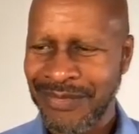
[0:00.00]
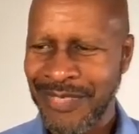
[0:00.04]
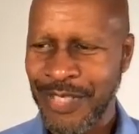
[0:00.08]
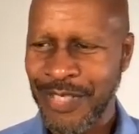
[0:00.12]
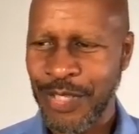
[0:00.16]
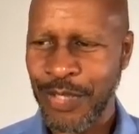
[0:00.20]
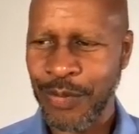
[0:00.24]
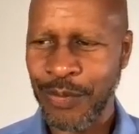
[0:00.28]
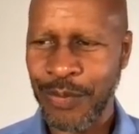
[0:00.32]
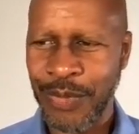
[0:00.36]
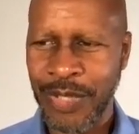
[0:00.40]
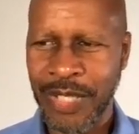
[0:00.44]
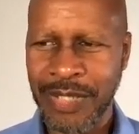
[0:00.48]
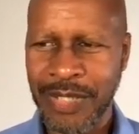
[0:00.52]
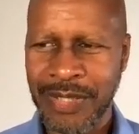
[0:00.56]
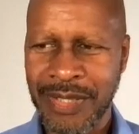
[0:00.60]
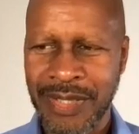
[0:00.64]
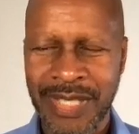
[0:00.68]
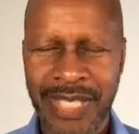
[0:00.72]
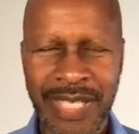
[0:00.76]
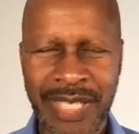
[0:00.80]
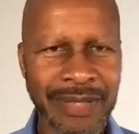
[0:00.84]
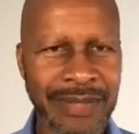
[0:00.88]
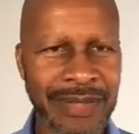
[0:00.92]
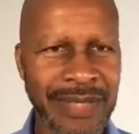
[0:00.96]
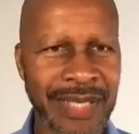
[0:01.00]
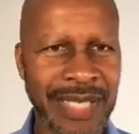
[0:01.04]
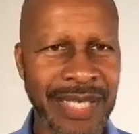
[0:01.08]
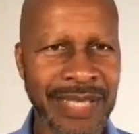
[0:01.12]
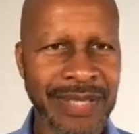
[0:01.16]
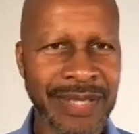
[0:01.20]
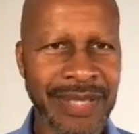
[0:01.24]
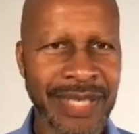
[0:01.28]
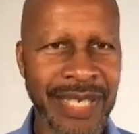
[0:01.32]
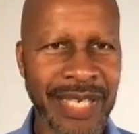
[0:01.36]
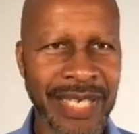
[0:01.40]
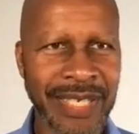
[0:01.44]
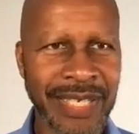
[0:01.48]
You know what?
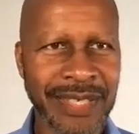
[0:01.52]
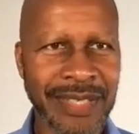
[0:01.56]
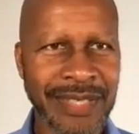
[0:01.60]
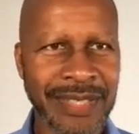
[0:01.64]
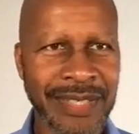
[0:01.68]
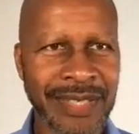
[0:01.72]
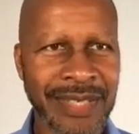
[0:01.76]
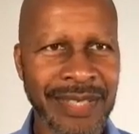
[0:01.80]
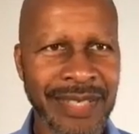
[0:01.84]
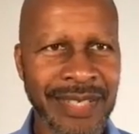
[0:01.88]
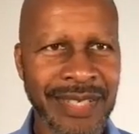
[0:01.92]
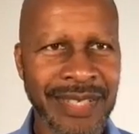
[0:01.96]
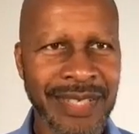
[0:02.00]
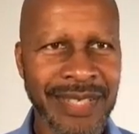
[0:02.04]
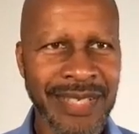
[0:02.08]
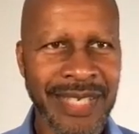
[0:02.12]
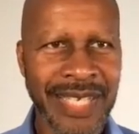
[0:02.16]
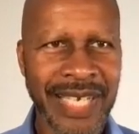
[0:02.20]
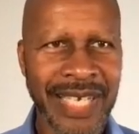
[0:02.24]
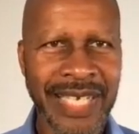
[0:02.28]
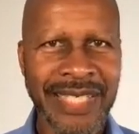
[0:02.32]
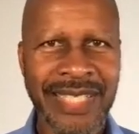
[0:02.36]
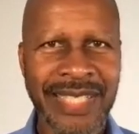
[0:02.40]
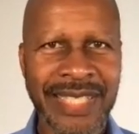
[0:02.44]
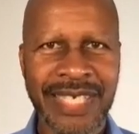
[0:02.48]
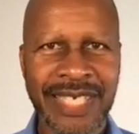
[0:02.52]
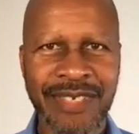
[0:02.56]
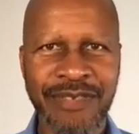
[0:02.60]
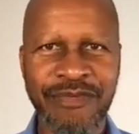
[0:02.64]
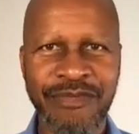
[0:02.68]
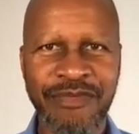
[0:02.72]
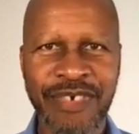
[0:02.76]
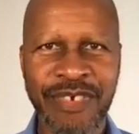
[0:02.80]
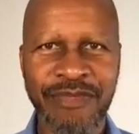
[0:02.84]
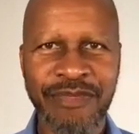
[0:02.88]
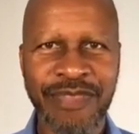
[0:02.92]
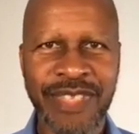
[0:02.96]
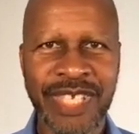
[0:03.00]
That's like
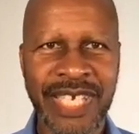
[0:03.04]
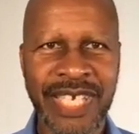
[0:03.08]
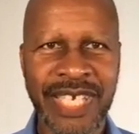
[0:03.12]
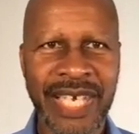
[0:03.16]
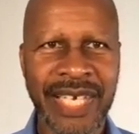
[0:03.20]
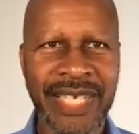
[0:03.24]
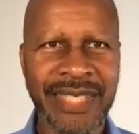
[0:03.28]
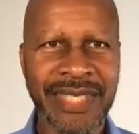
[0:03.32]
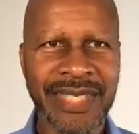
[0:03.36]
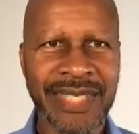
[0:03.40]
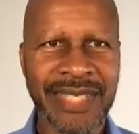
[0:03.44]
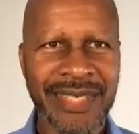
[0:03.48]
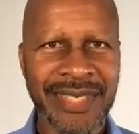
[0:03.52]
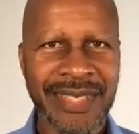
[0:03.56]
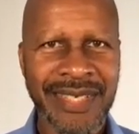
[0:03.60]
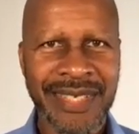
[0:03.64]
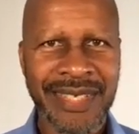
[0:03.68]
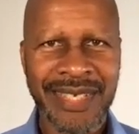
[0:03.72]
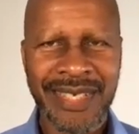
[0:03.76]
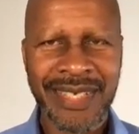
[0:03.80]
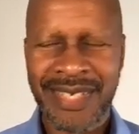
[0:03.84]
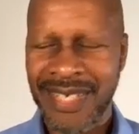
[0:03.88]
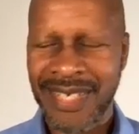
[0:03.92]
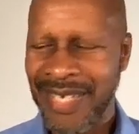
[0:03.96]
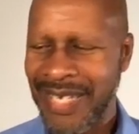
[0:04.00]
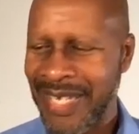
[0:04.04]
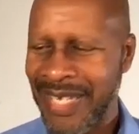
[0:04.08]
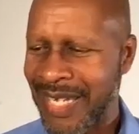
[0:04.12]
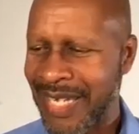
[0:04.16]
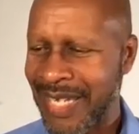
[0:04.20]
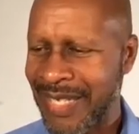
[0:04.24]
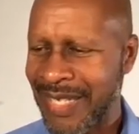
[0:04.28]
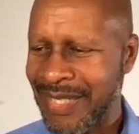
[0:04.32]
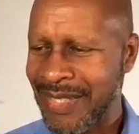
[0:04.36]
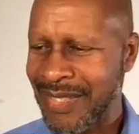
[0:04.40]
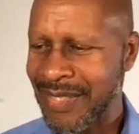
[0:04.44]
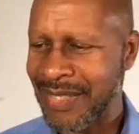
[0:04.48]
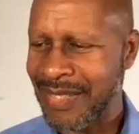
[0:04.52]
1958,
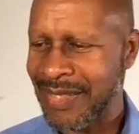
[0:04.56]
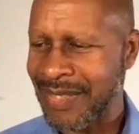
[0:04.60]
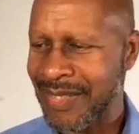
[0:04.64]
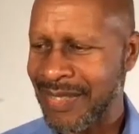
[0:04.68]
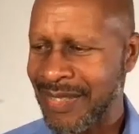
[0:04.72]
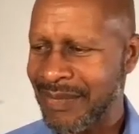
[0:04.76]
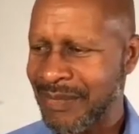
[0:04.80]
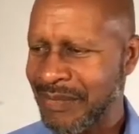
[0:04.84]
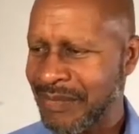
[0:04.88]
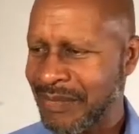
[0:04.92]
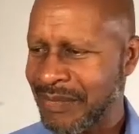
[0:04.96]
in